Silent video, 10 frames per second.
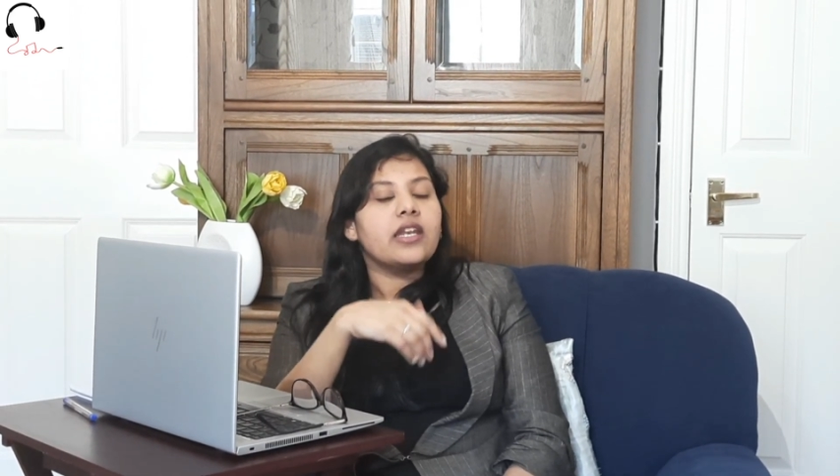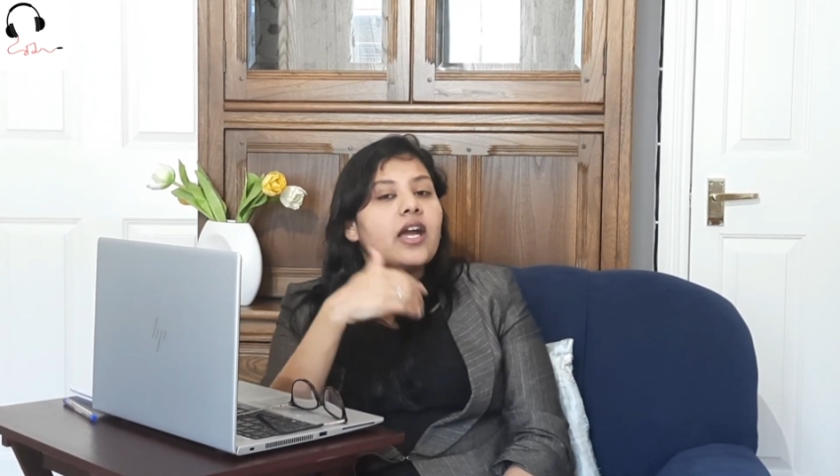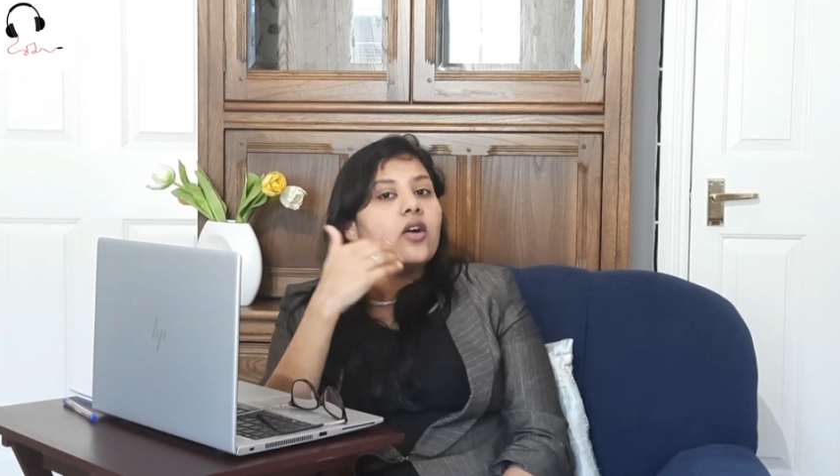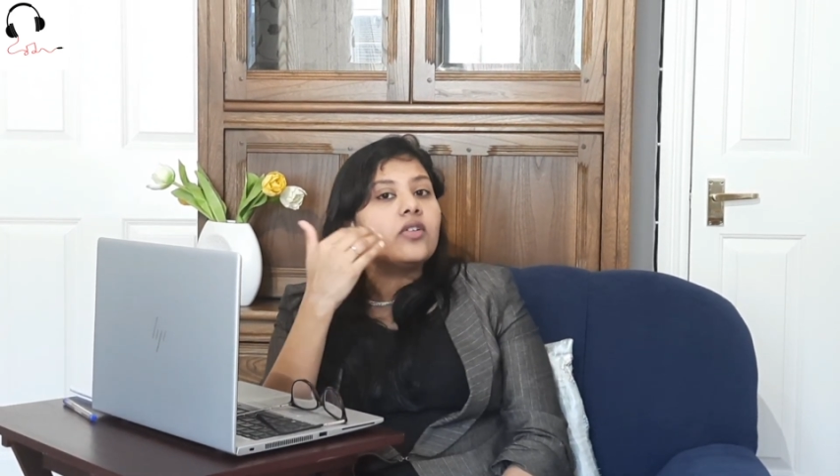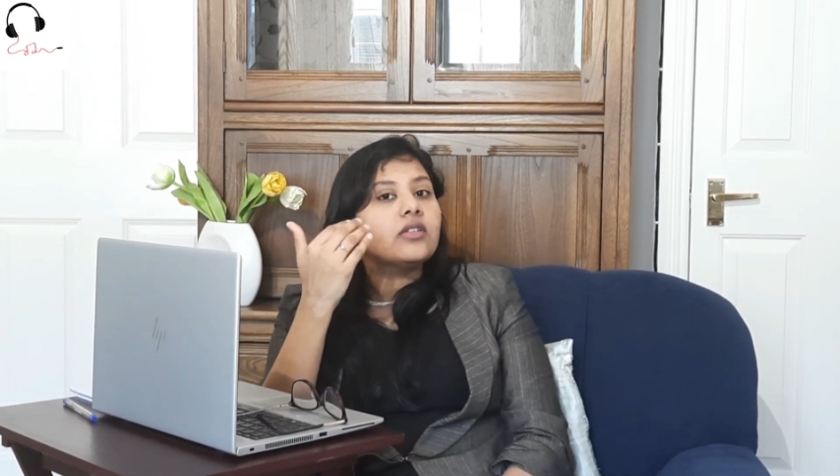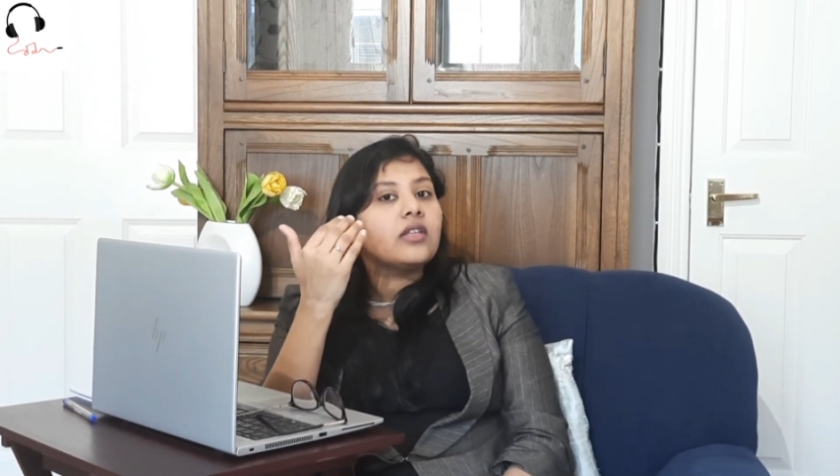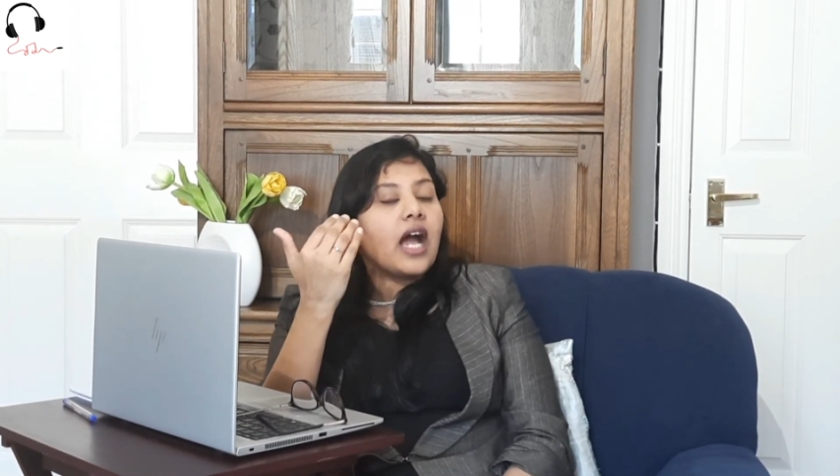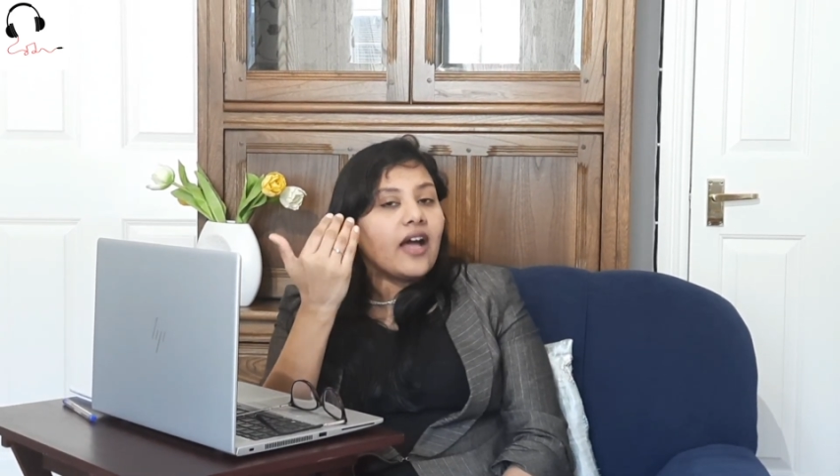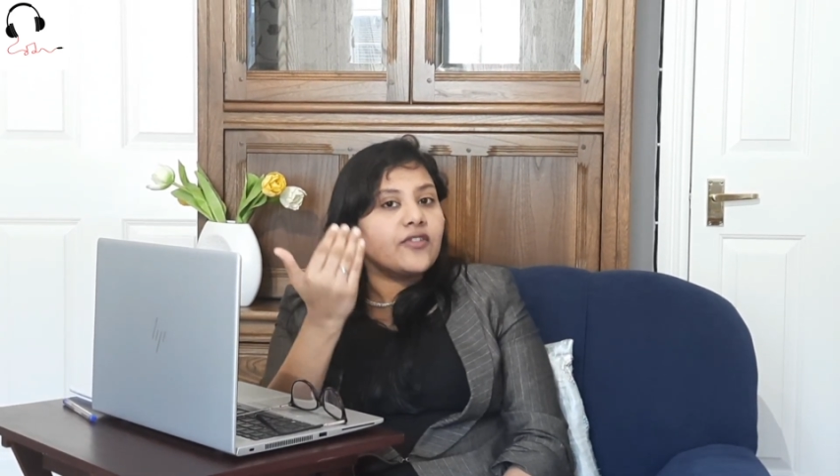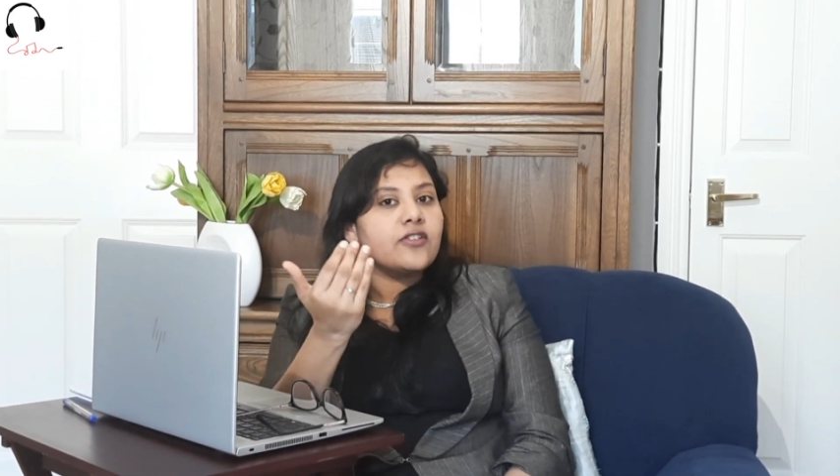Now,
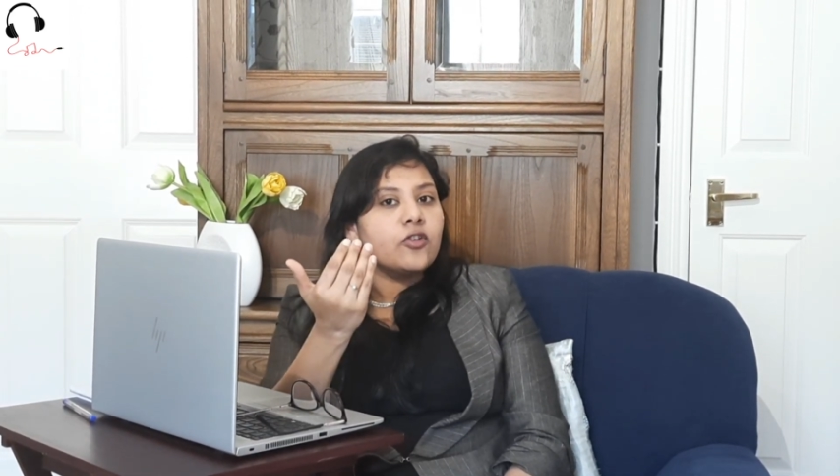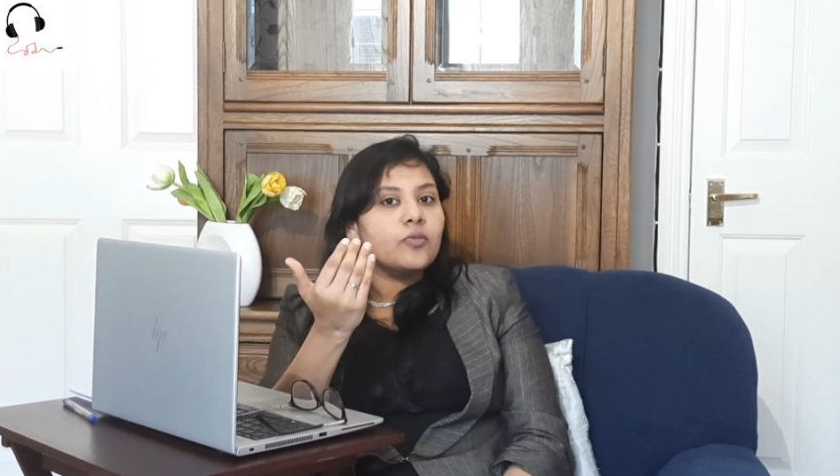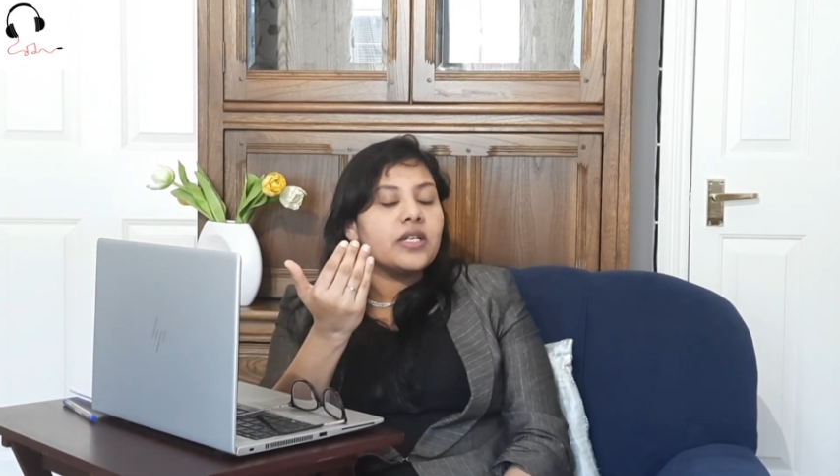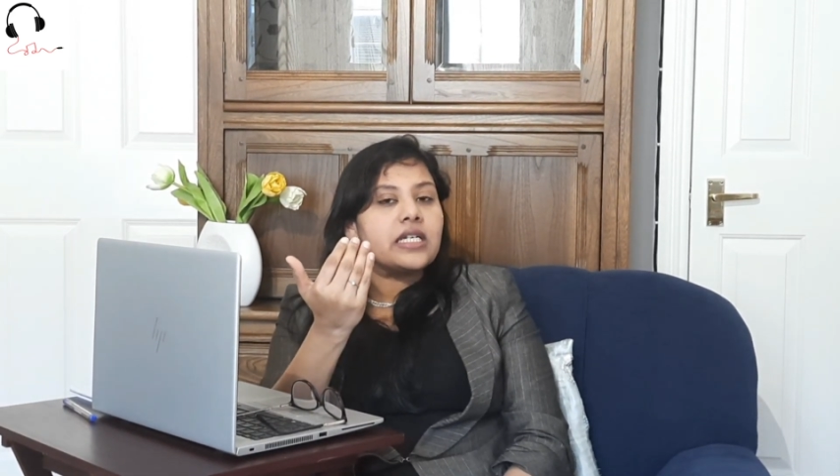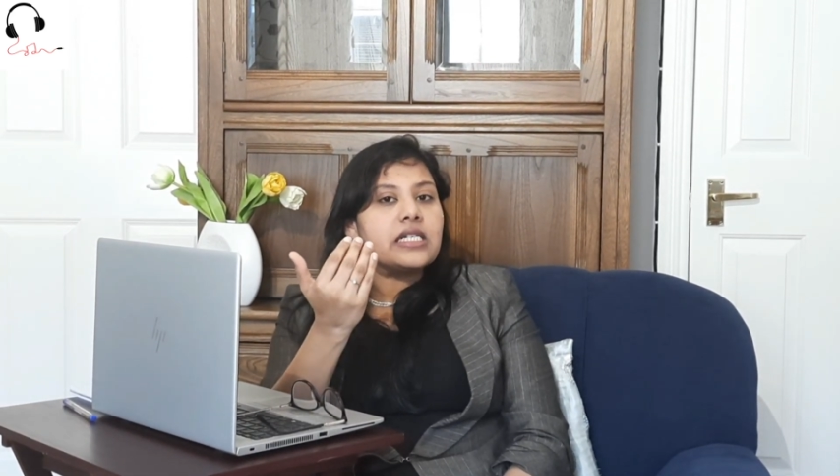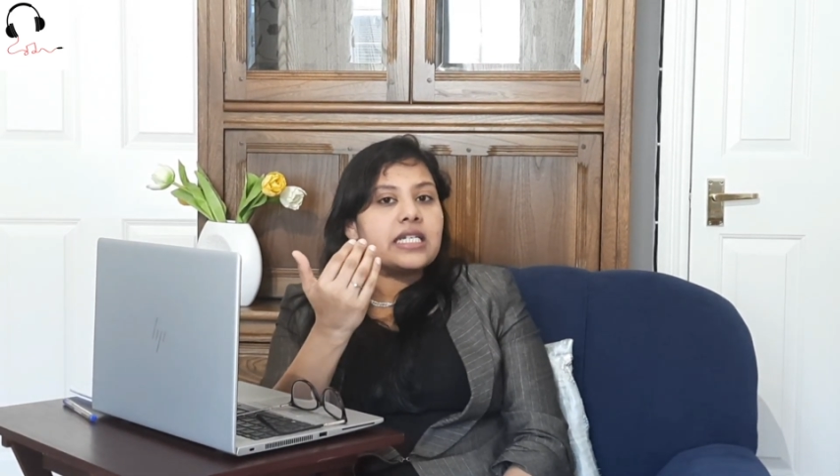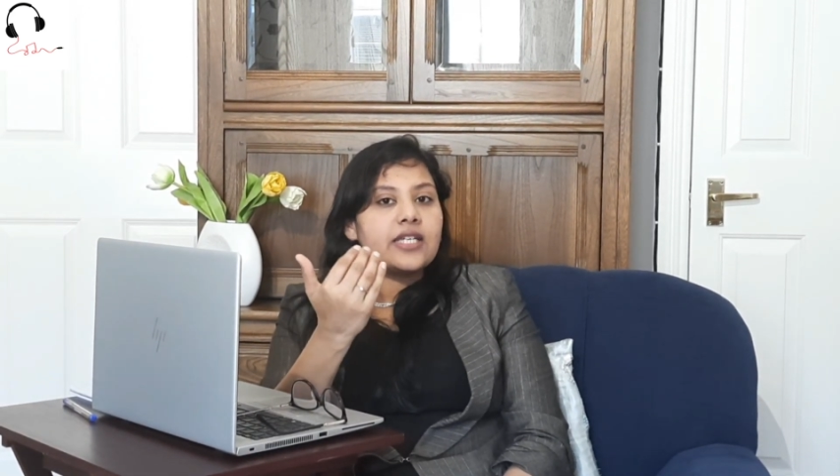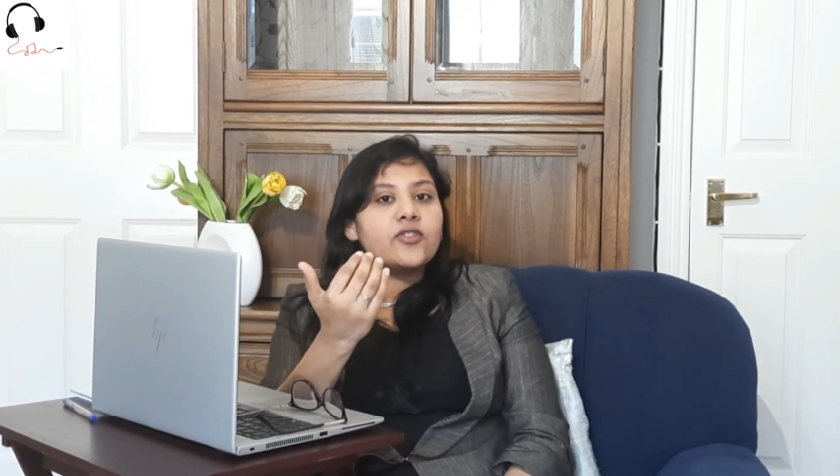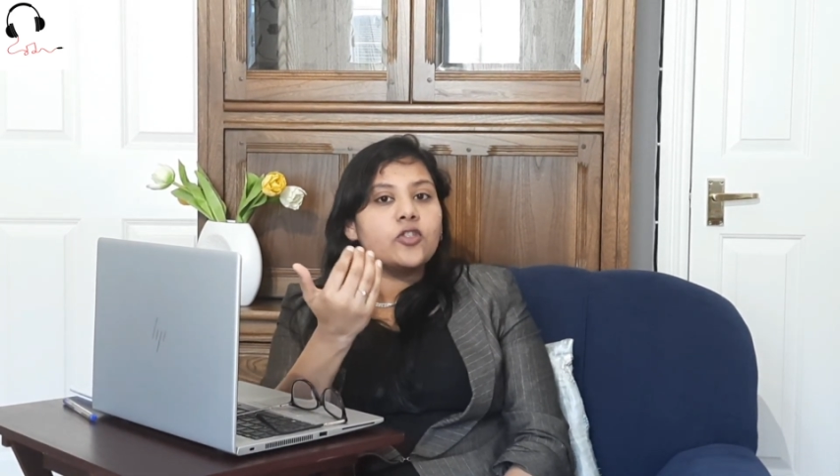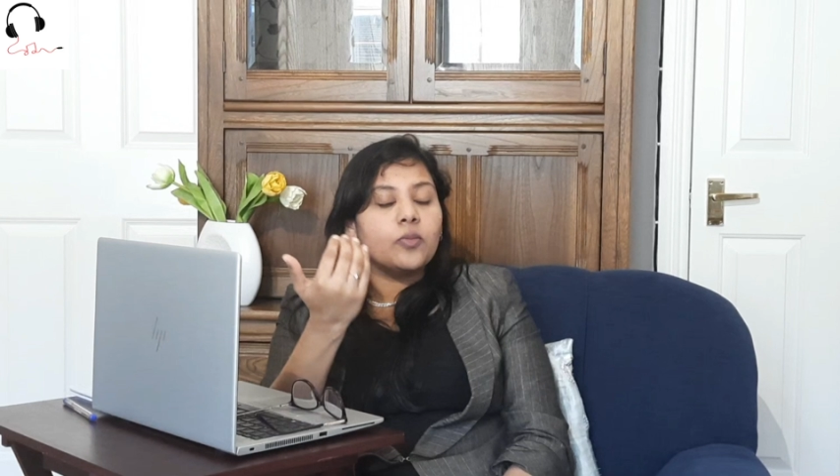after the numerical
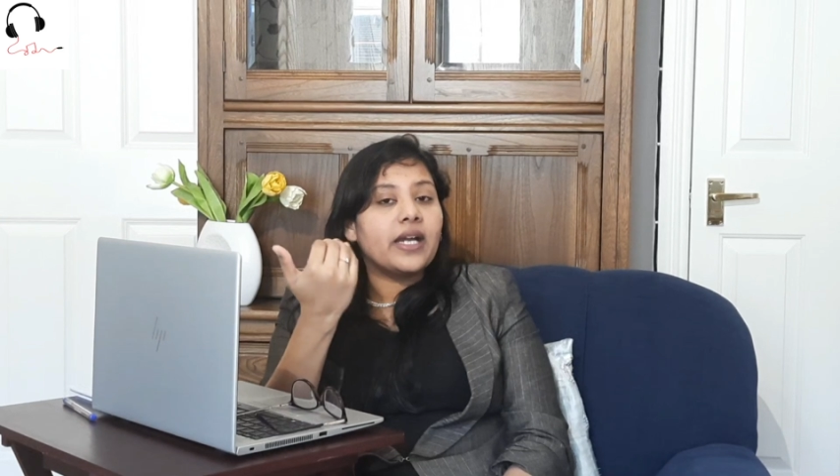test,